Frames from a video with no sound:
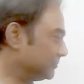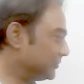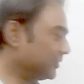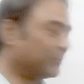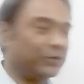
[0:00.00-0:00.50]

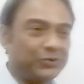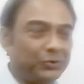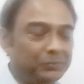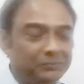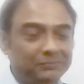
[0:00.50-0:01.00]
to the
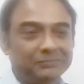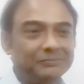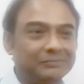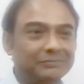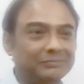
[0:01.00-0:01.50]
washroom,
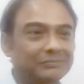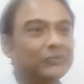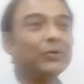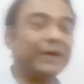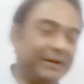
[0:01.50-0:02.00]

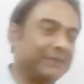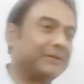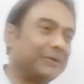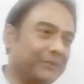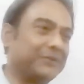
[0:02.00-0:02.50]
you can,
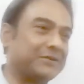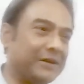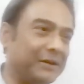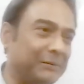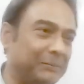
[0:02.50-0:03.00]
obviously.